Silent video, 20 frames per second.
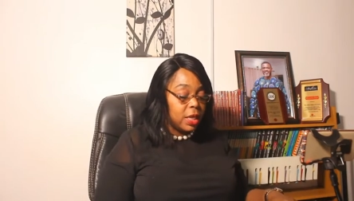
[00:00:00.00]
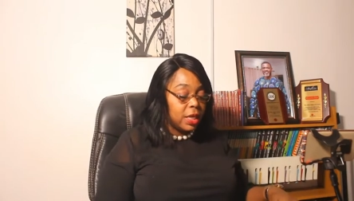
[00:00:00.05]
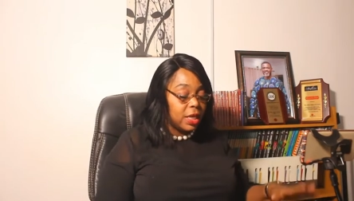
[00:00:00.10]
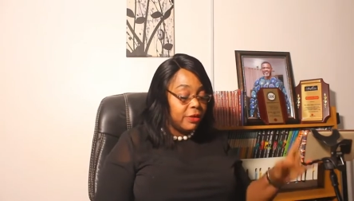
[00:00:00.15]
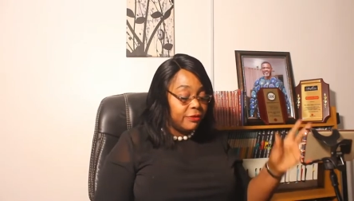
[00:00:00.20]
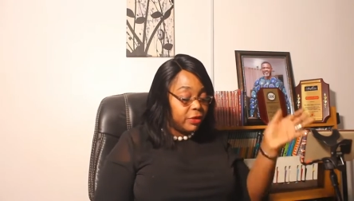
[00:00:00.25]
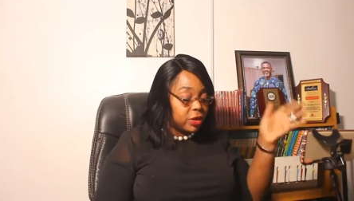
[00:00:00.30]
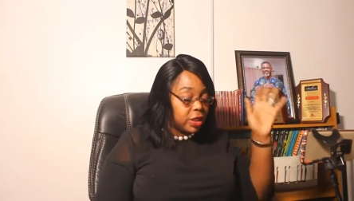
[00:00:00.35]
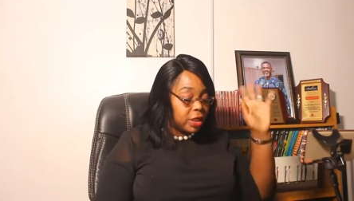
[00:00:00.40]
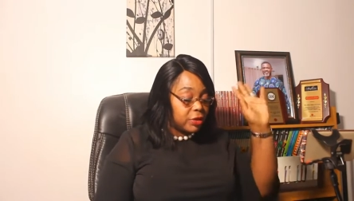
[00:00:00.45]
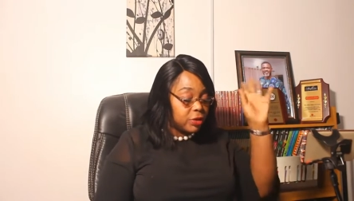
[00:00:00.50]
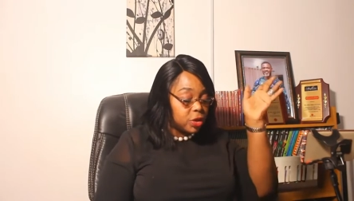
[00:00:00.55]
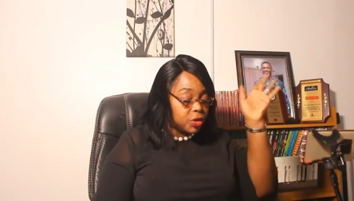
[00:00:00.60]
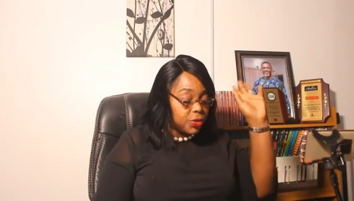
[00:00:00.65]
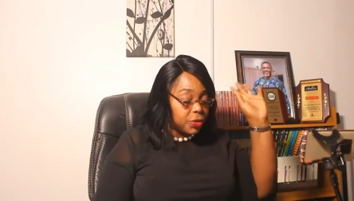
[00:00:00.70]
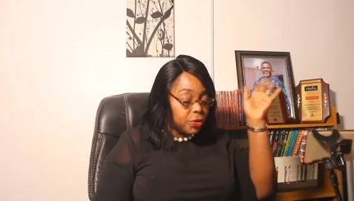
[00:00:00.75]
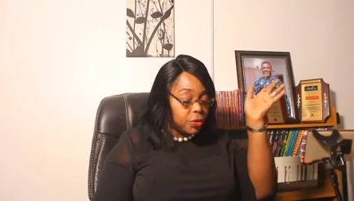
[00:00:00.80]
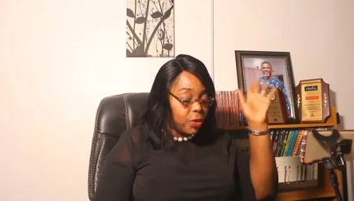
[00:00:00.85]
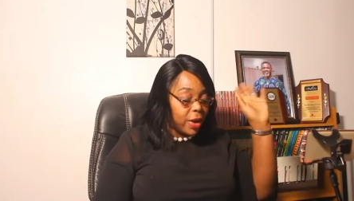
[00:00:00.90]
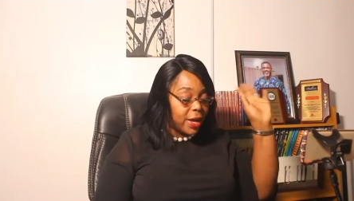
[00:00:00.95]
even a
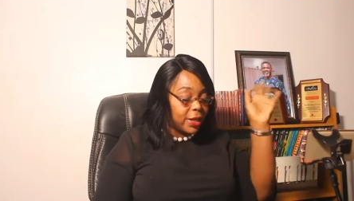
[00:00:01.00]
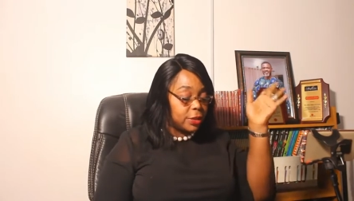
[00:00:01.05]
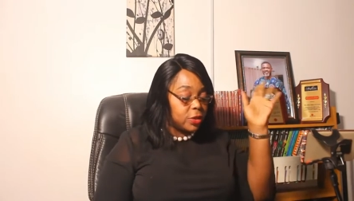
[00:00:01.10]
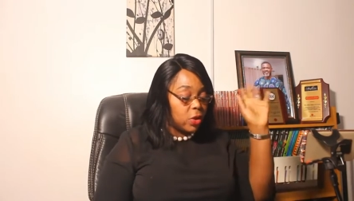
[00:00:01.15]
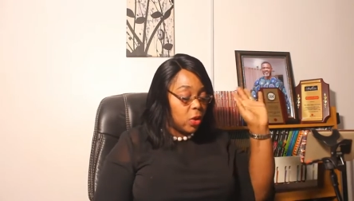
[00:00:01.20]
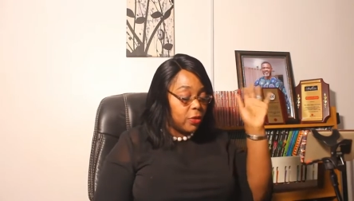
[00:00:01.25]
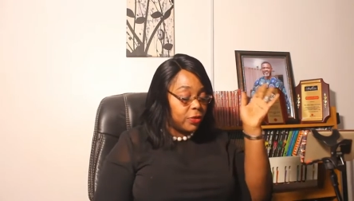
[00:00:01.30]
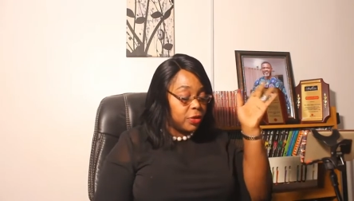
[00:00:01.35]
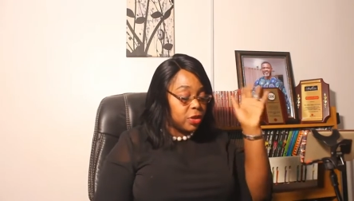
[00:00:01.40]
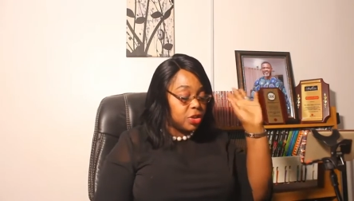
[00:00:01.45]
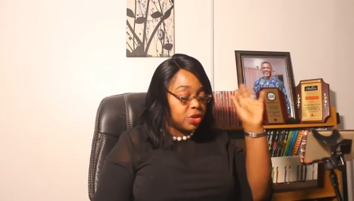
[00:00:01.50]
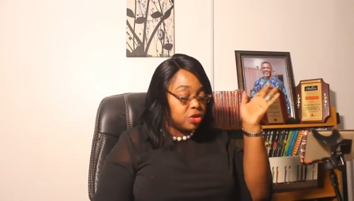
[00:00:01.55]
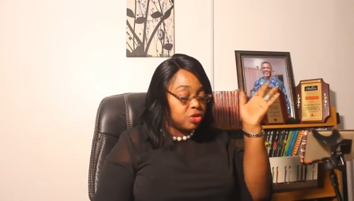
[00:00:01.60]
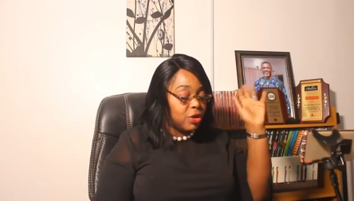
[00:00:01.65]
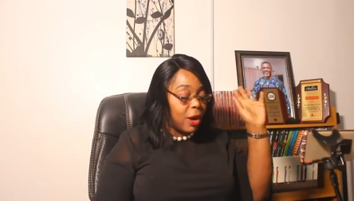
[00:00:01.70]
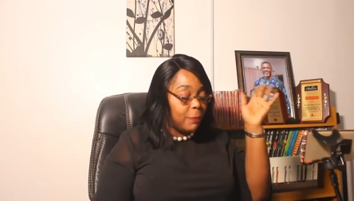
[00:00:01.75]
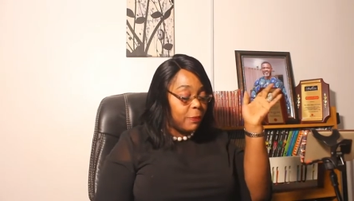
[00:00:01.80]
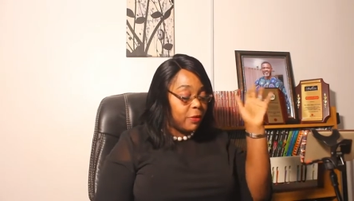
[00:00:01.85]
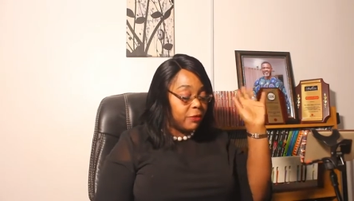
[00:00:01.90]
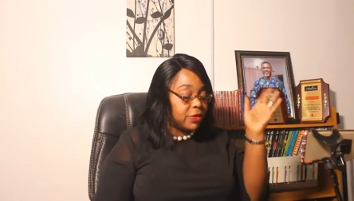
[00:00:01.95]
thread or the
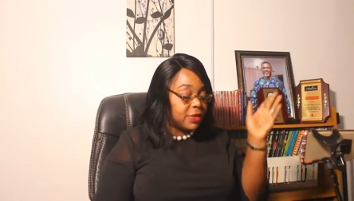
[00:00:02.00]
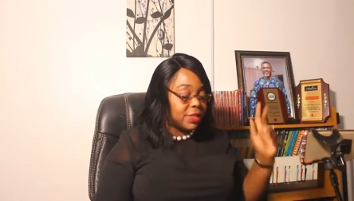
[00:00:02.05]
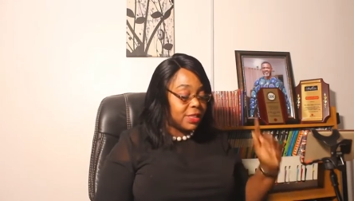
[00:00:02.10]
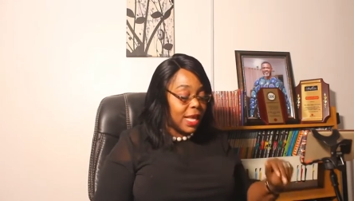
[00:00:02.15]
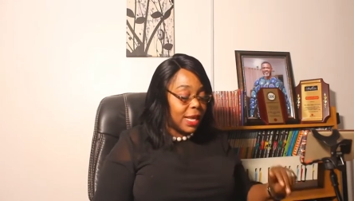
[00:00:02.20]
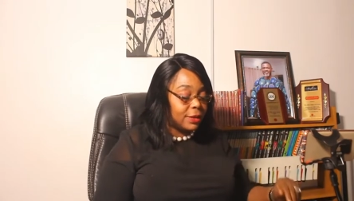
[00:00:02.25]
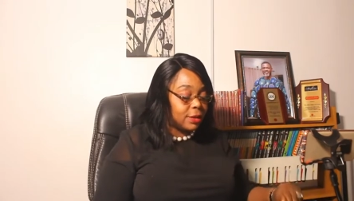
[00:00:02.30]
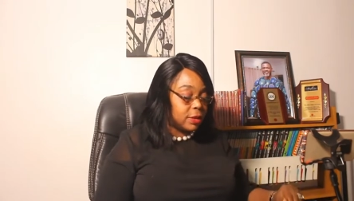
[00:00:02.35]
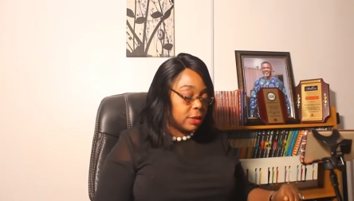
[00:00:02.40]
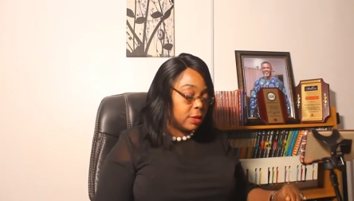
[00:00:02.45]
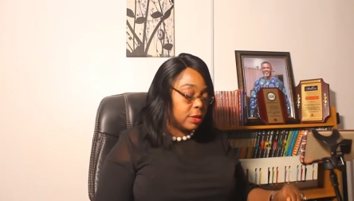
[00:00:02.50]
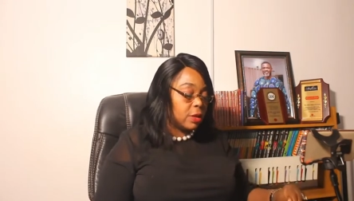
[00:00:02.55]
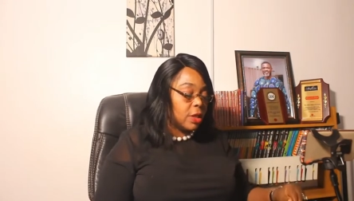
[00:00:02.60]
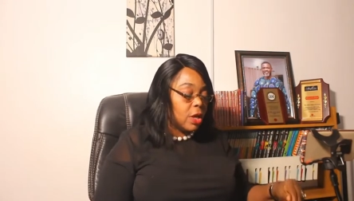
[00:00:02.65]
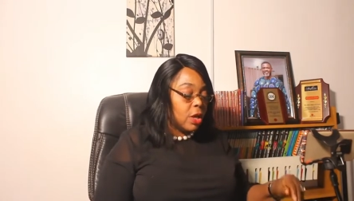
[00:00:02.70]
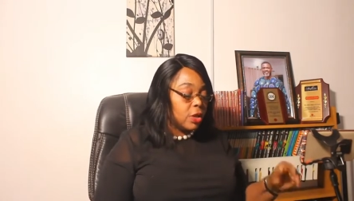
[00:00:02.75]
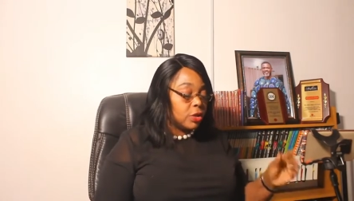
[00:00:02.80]
strap of a sandal,